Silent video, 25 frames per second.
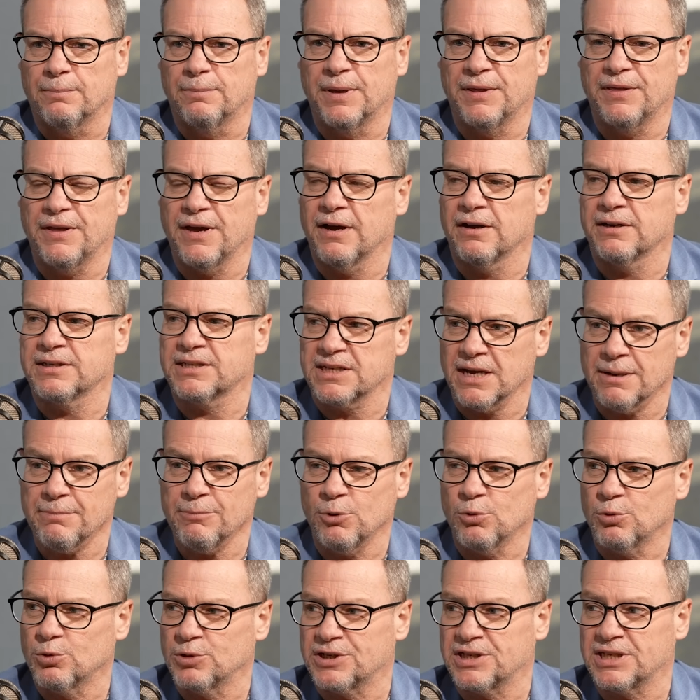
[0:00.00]
But there are some
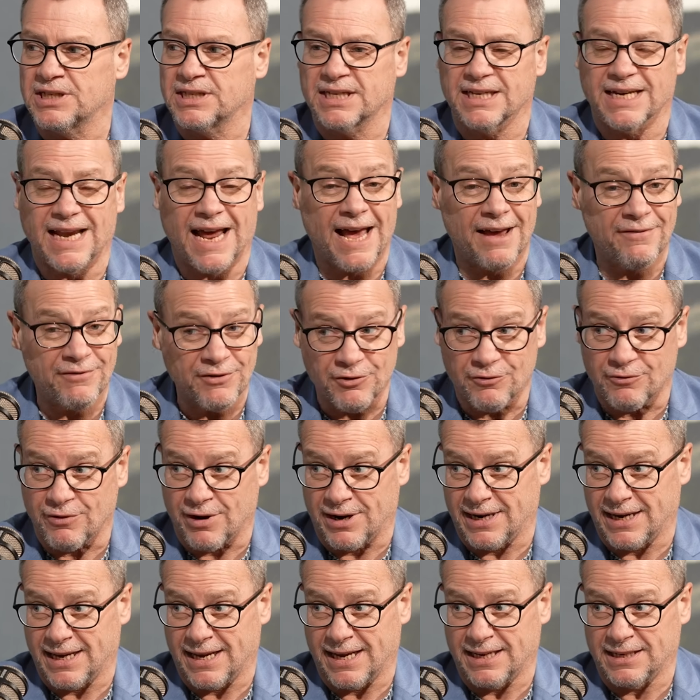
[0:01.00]
horses that haven't
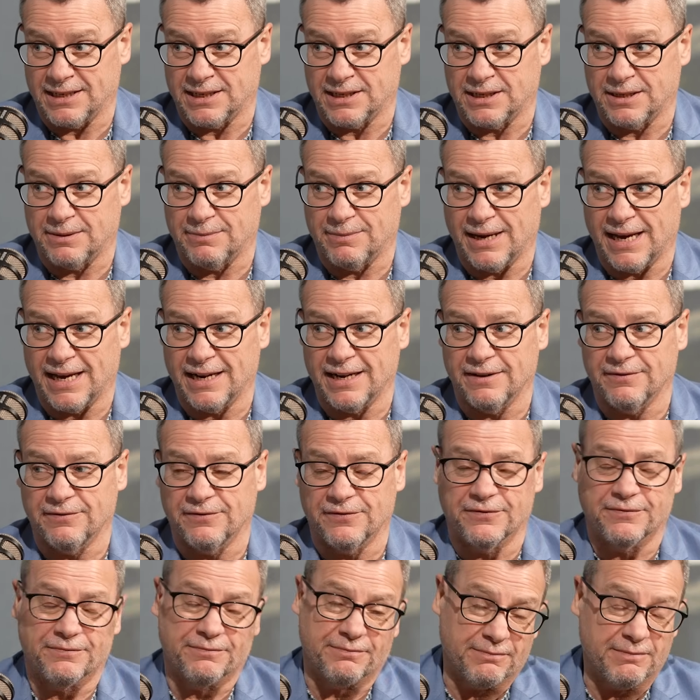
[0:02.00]
run against him and
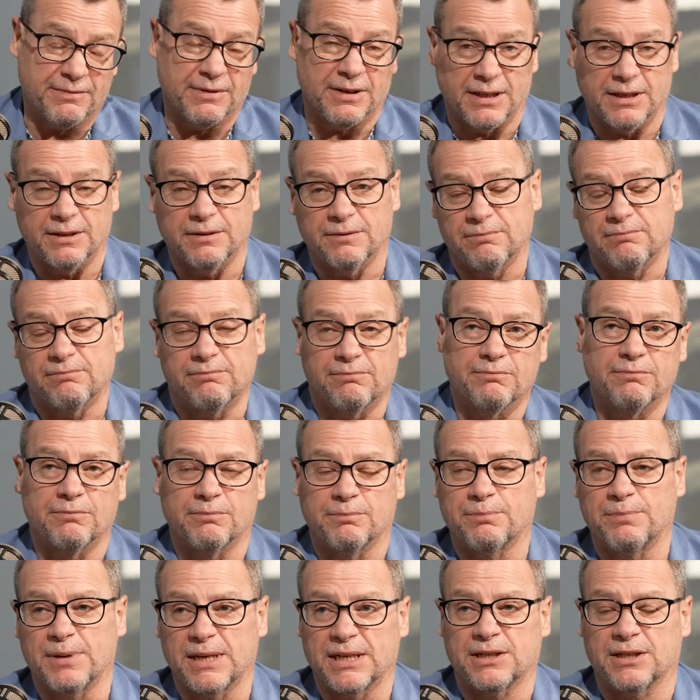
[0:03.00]
have, in
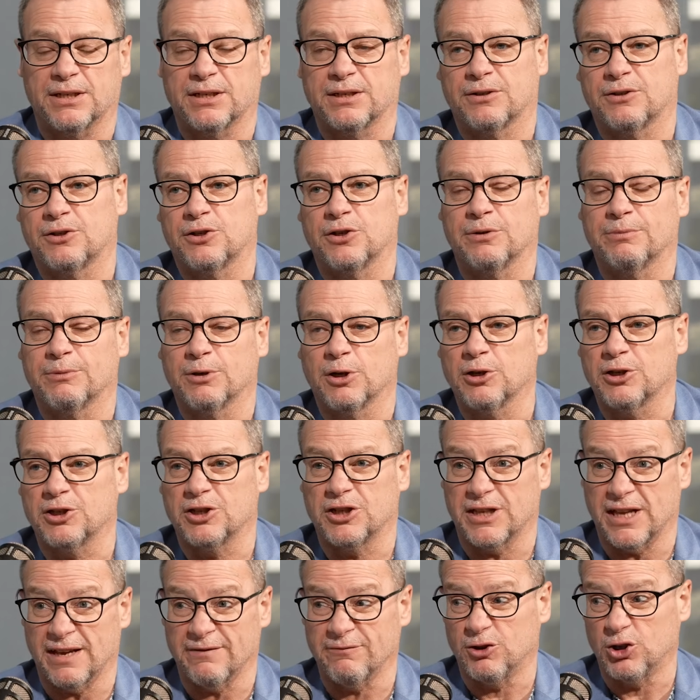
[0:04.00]
better
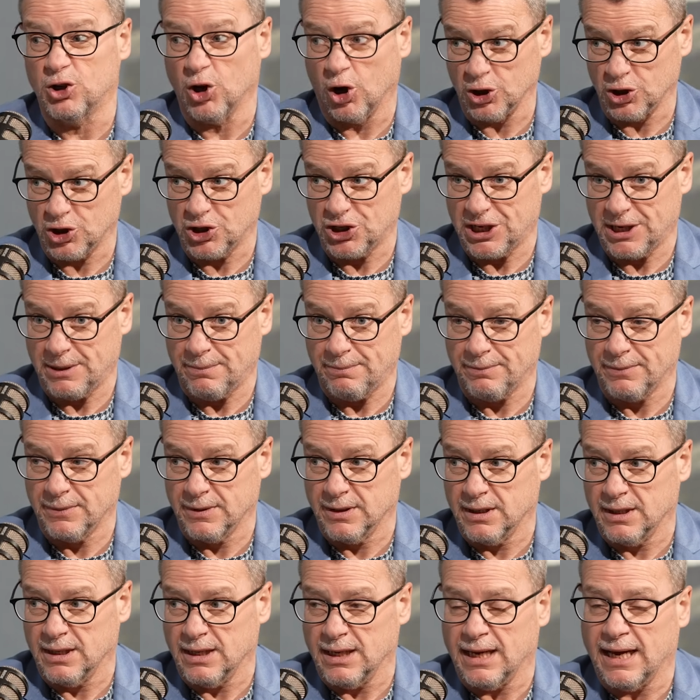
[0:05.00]
terminology, they've dodged him.
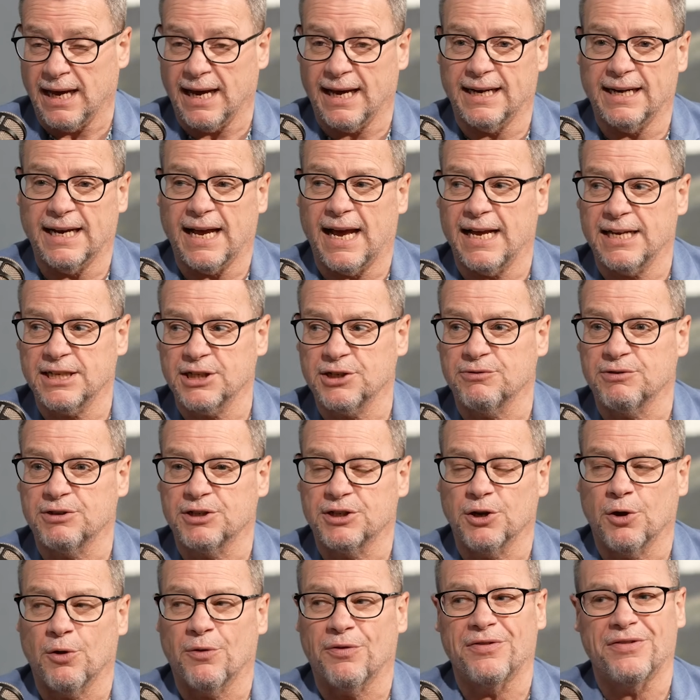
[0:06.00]
And as a
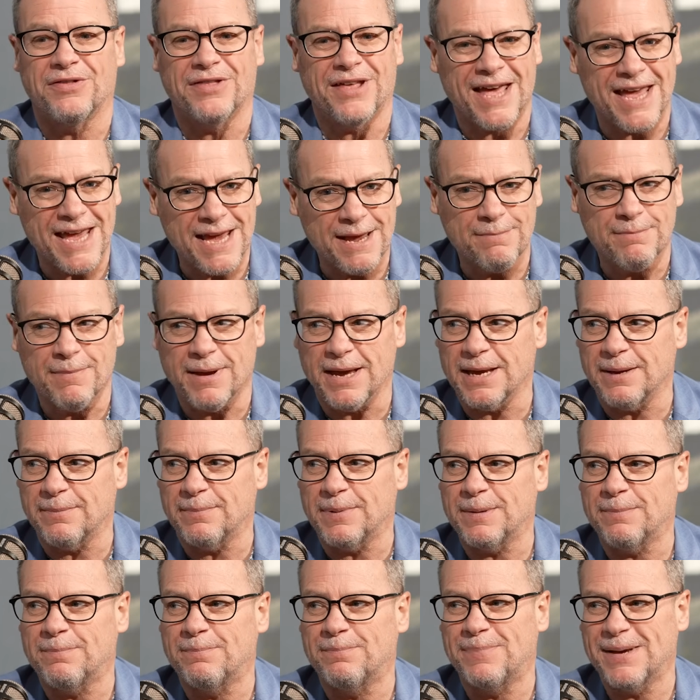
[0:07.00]
result, they may
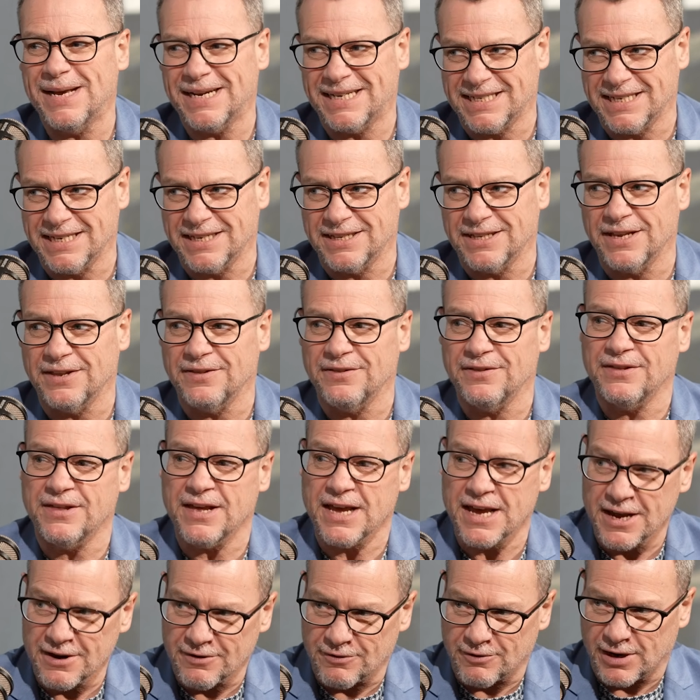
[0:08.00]
be better than
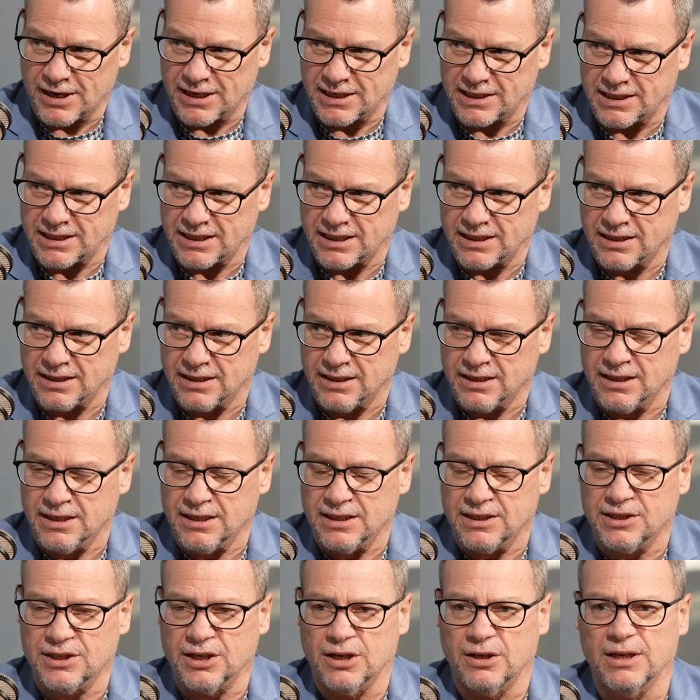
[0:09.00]
their rating.
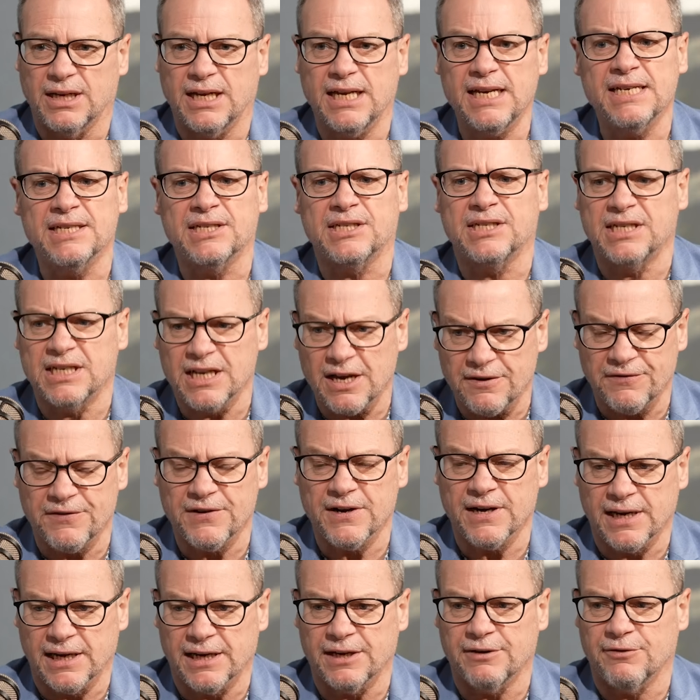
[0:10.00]
So he is
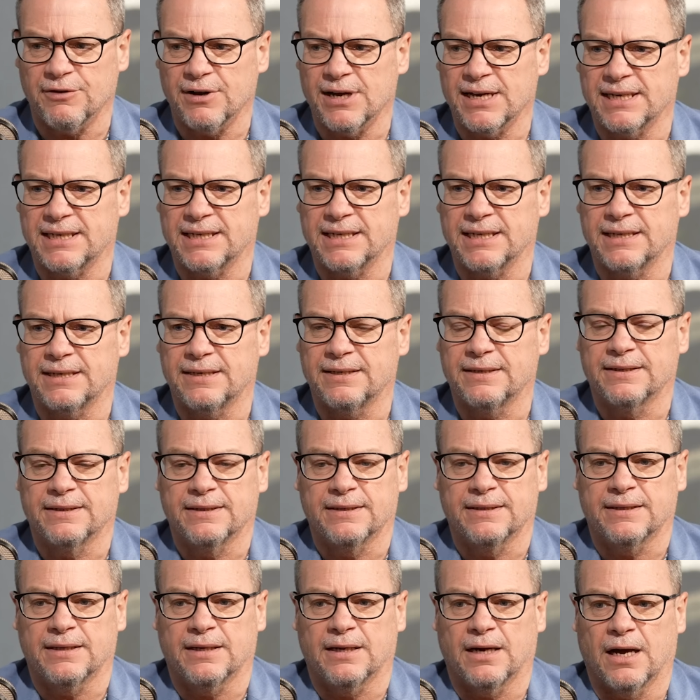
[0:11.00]
definitely rated
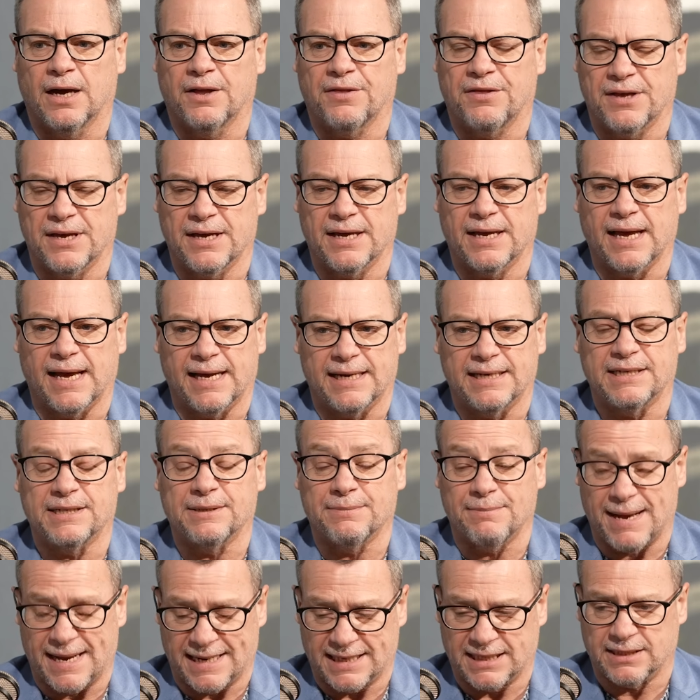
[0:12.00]
I think, at
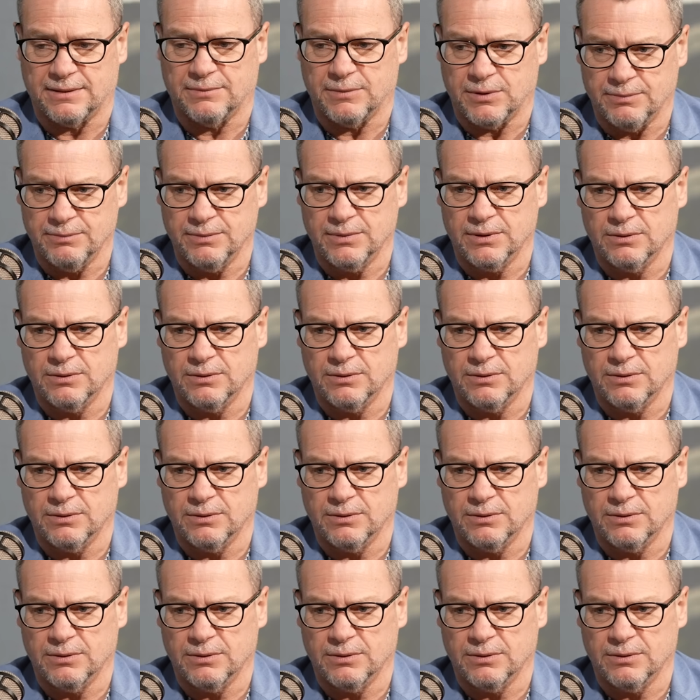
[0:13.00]
his maximum.